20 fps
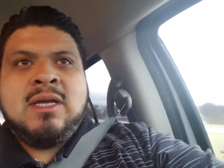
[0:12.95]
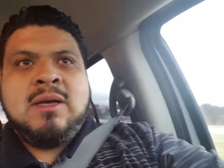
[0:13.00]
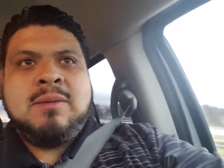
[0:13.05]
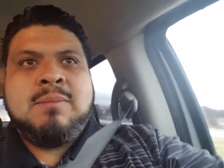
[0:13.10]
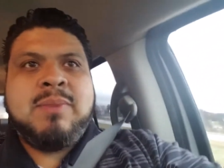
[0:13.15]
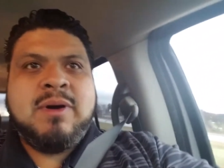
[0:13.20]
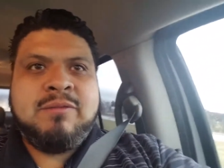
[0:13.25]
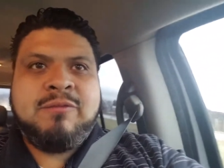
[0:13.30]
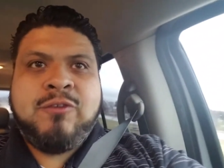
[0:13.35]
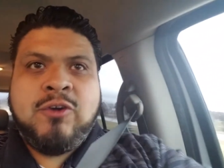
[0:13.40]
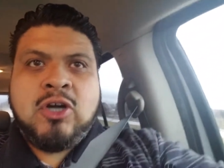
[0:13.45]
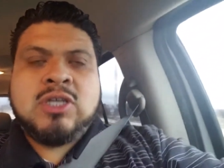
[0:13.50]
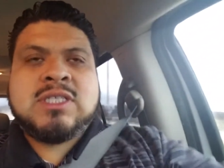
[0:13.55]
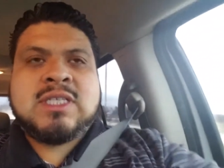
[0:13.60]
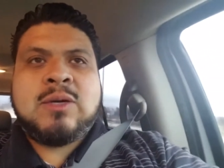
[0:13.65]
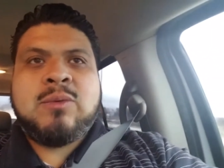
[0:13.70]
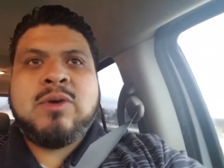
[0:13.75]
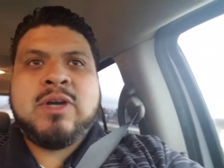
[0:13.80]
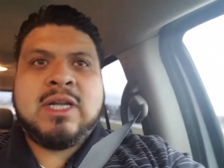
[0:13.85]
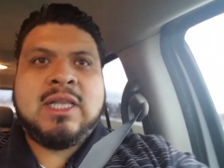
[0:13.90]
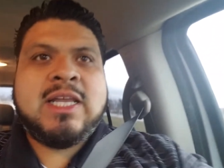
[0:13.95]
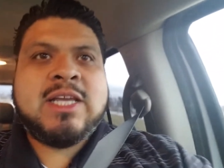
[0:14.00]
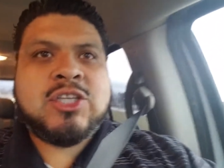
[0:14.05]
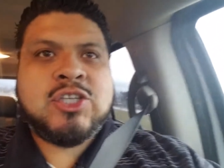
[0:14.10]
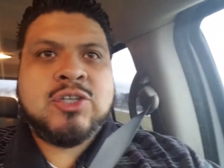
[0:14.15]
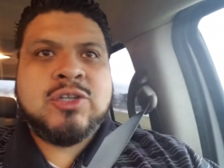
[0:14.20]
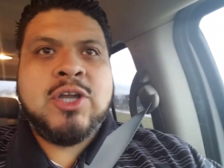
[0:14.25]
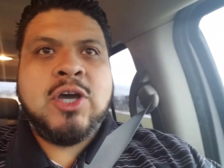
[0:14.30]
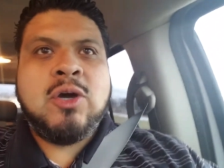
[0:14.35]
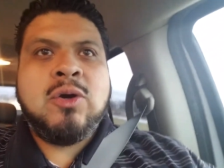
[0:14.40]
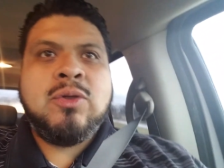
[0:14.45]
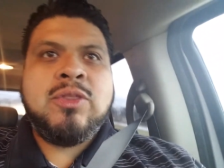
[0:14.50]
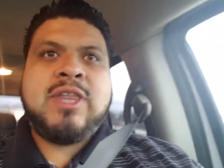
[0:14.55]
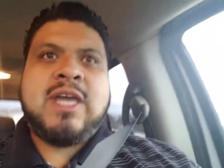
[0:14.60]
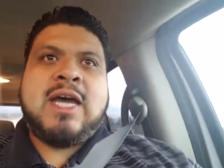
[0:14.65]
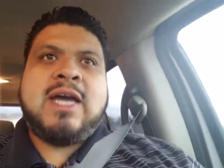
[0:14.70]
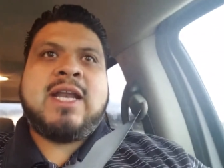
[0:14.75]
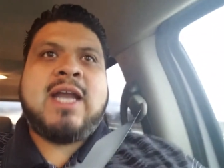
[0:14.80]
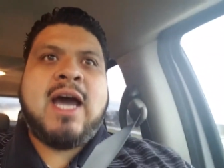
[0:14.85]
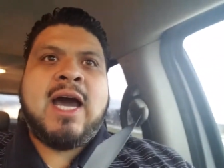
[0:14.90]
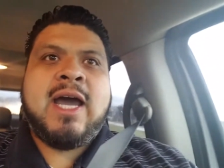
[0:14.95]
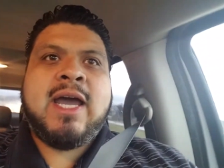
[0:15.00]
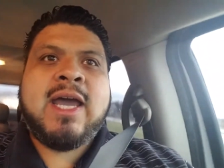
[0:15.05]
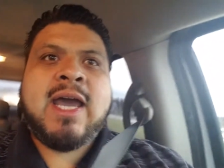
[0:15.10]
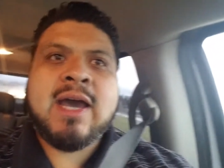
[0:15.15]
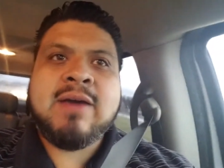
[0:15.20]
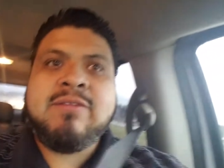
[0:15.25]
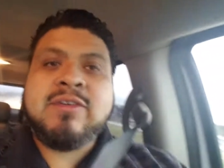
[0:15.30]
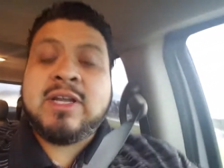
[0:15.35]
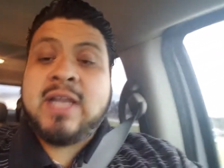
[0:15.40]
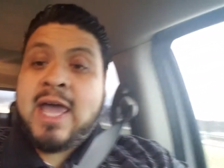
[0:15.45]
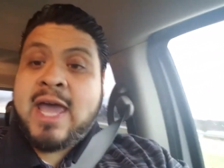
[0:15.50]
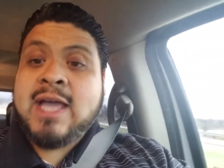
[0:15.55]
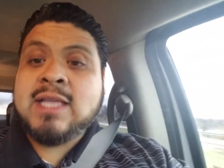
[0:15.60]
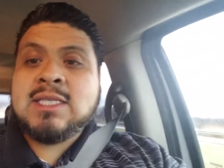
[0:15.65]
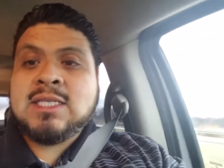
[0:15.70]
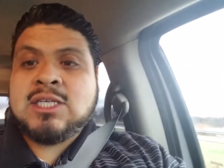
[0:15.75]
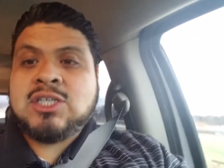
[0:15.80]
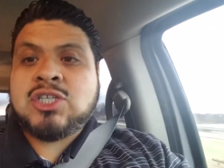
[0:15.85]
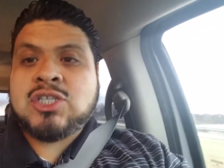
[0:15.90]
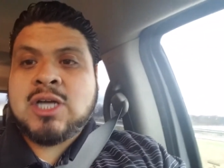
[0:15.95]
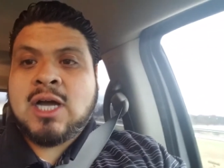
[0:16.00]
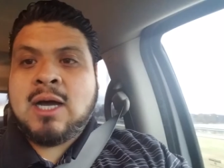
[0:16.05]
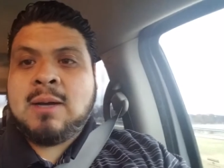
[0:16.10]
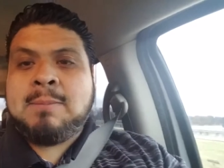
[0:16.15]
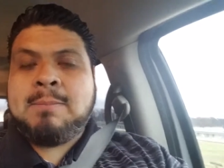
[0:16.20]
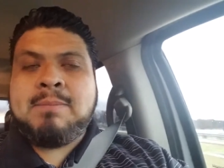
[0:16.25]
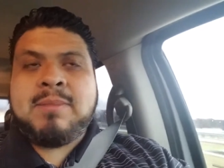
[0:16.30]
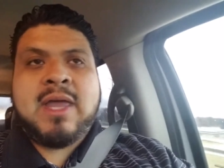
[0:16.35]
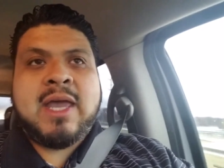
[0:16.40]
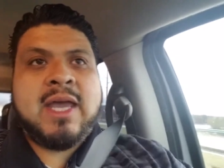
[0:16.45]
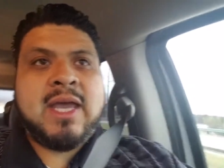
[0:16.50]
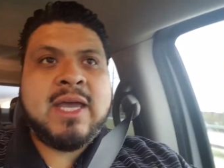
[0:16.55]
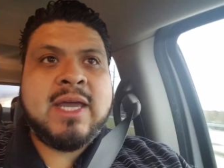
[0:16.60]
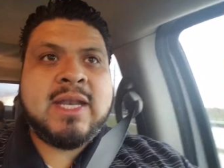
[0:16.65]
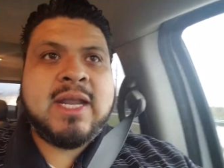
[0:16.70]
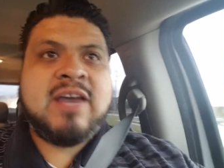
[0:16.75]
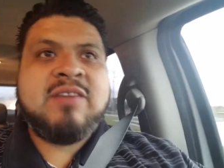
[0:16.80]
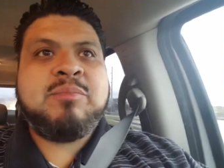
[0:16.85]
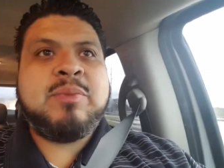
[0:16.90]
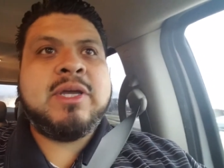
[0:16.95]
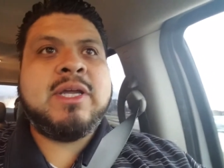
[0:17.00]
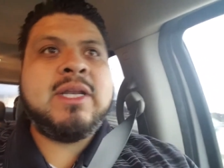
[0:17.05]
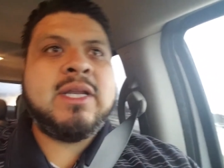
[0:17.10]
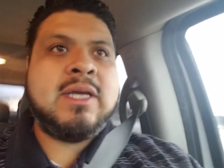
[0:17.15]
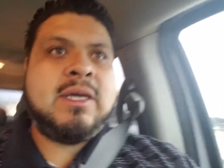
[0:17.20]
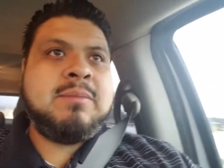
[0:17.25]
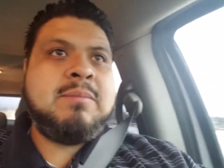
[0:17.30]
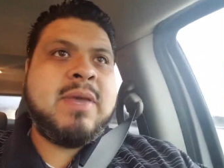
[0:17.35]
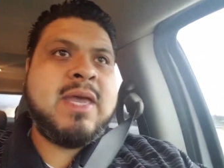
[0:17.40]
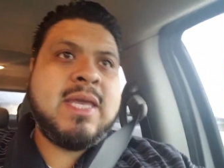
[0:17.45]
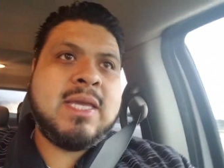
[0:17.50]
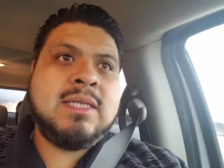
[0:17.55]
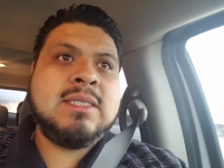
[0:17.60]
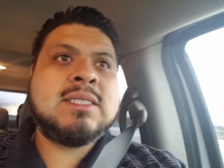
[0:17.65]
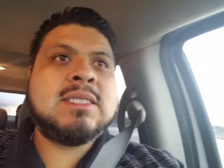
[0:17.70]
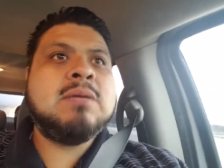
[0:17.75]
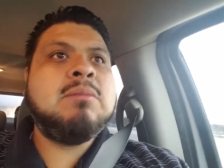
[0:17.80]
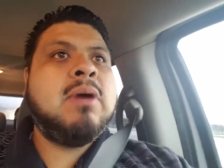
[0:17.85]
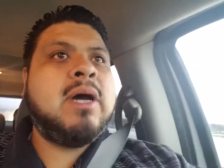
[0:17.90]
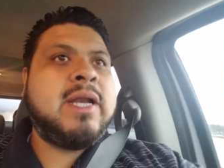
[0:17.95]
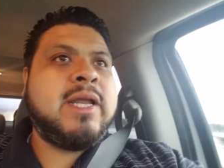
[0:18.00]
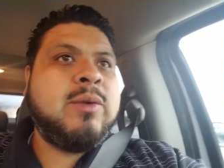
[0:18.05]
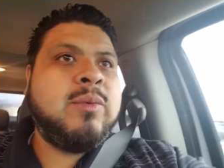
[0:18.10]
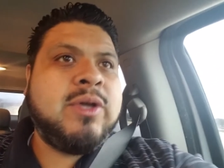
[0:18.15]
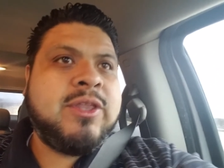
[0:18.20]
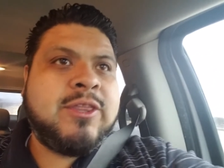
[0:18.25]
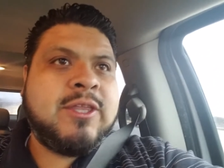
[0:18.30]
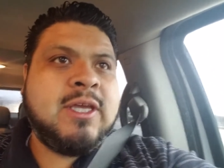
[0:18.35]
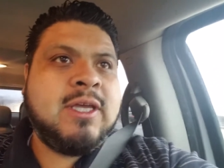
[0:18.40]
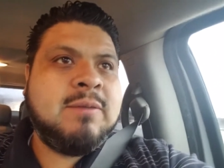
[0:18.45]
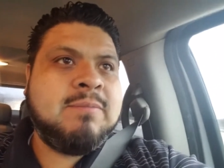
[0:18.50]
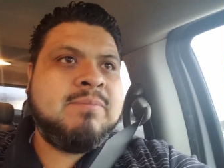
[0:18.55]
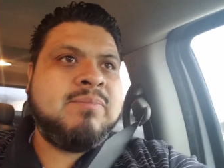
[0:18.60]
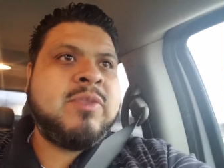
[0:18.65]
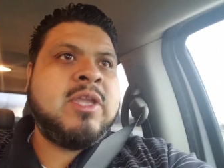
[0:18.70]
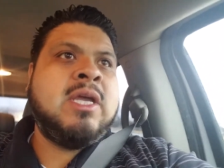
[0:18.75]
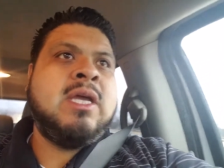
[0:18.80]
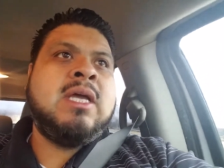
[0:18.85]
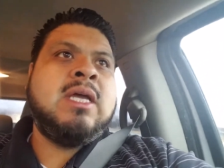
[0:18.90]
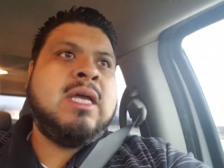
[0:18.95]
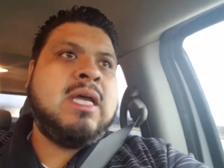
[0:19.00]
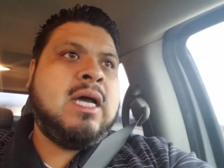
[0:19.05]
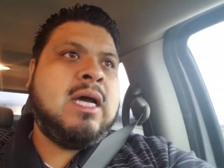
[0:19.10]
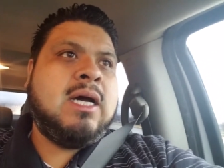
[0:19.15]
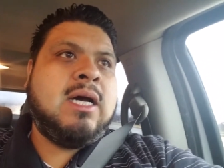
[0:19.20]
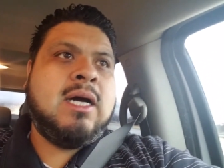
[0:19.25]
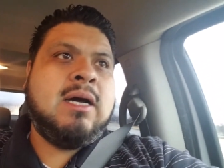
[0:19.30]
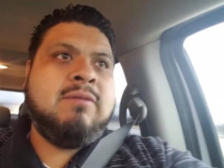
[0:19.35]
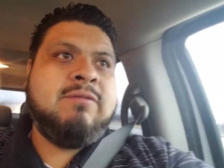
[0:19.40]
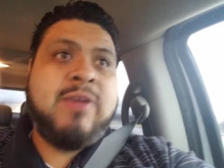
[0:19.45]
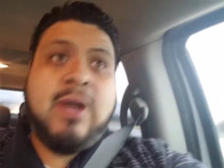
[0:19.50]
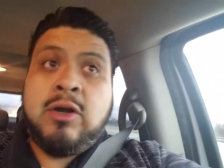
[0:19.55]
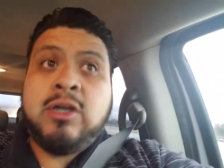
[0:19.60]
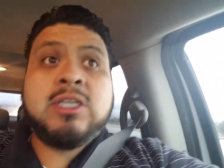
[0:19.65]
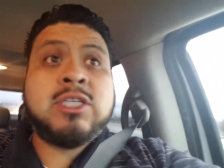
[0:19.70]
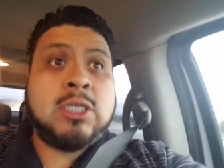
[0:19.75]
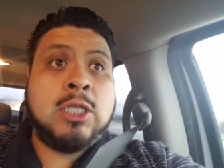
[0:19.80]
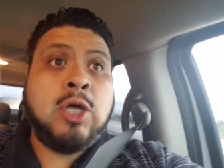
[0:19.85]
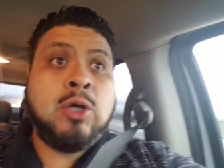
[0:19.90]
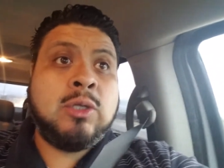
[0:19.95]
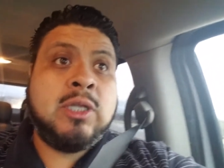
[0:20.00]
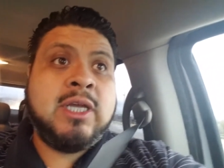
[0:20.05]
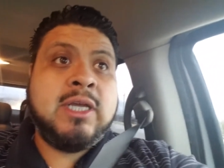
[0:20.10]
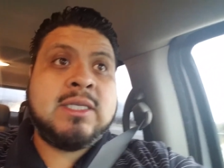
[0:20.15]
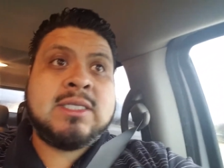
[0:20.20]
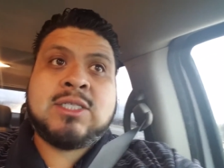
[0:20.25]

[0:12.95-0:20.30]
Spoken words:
But first, I wanna let you know that I have an Etsy shop and I've been making some money with it very slowly.